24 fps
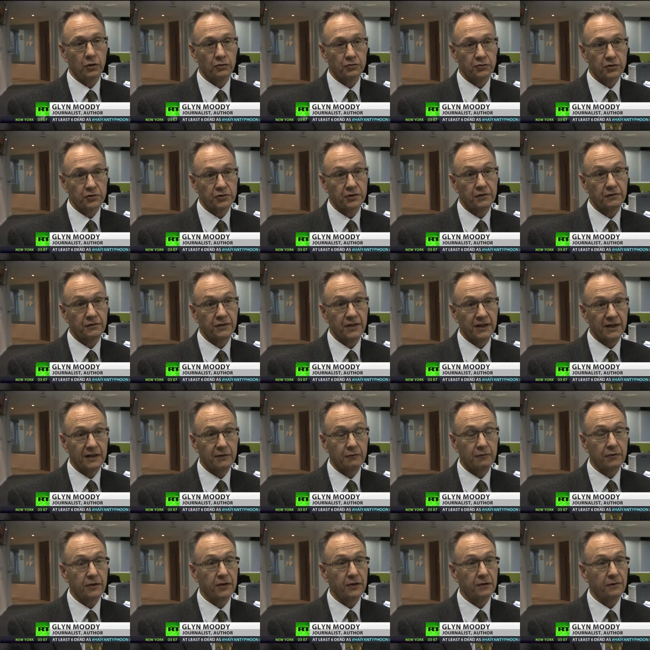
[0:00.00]
not just of
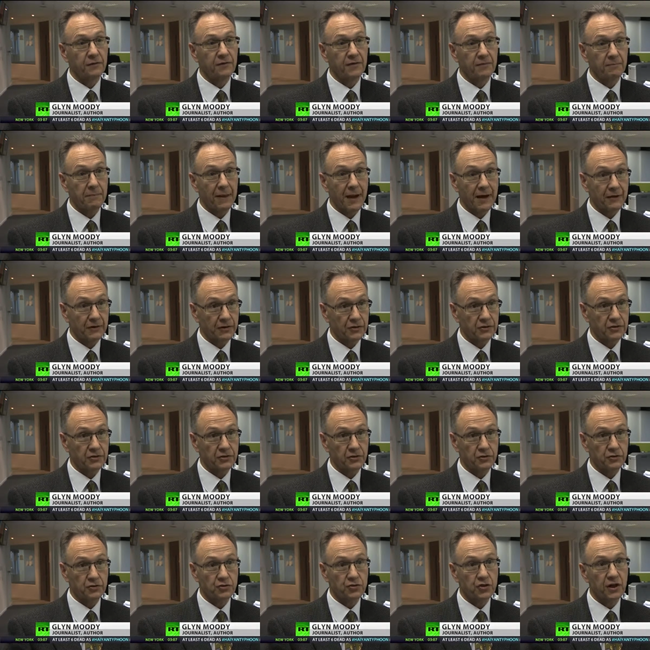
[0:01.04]
getting rid of the
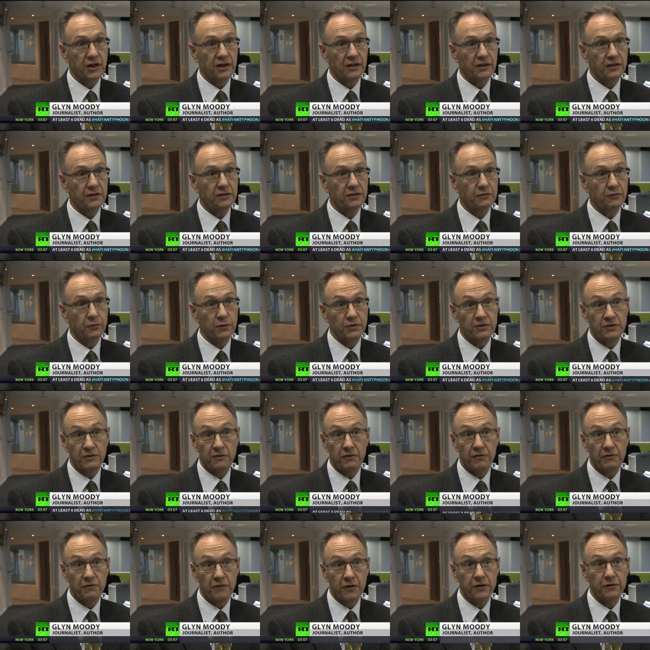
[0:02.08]
barriers to trade, of which
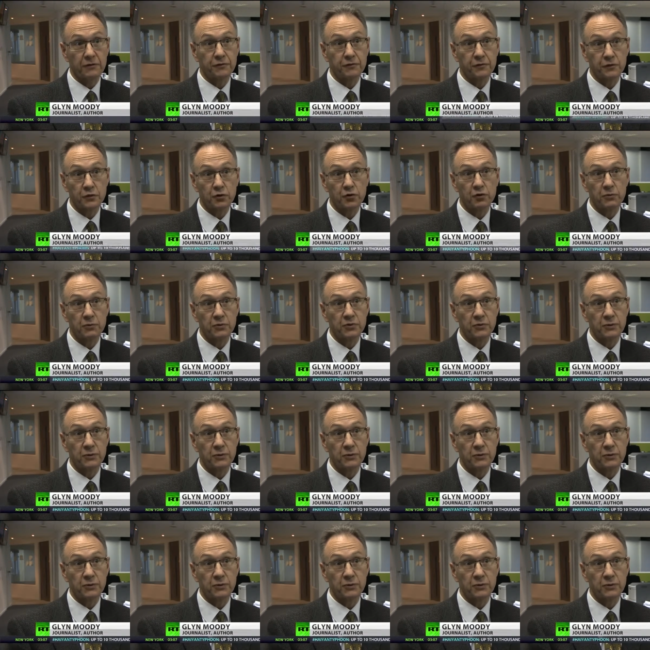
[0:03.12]
there are very few